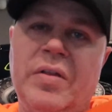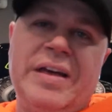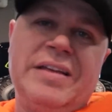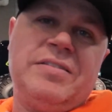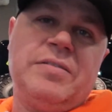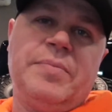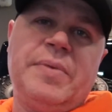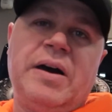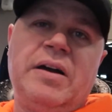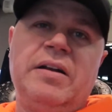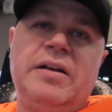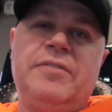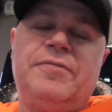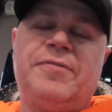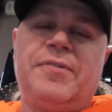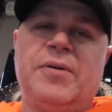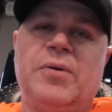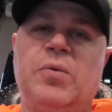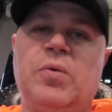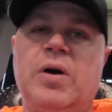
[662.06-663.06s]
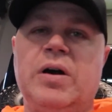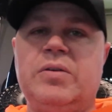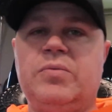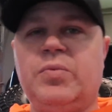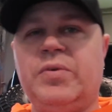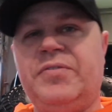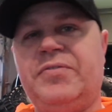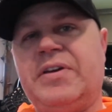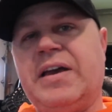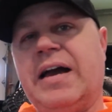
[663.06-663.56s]
that's about it for
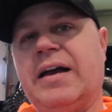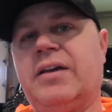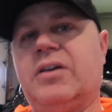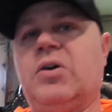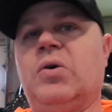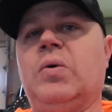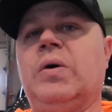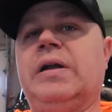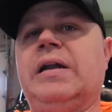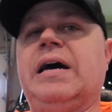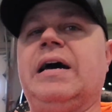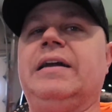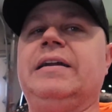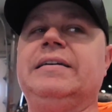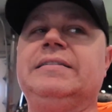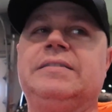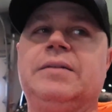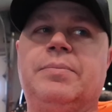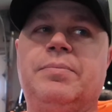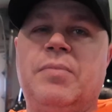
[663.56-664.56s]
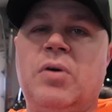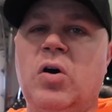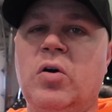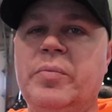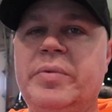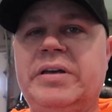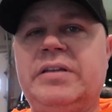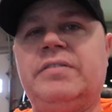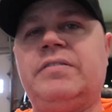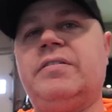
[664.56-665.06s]
what we've got going on at the
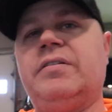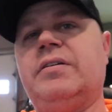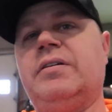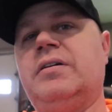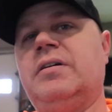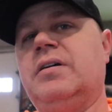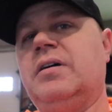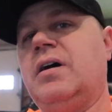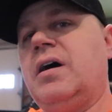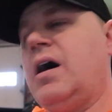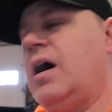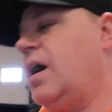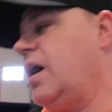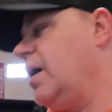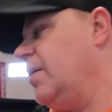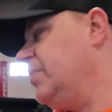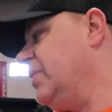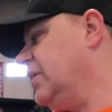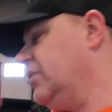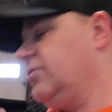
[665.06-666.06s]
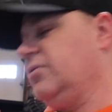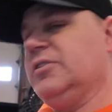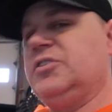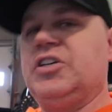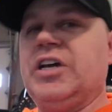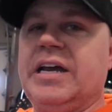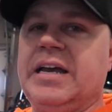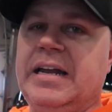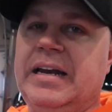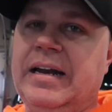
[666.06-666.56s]
moment. Thanks for
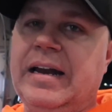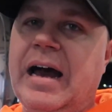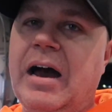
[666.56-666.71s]
checking it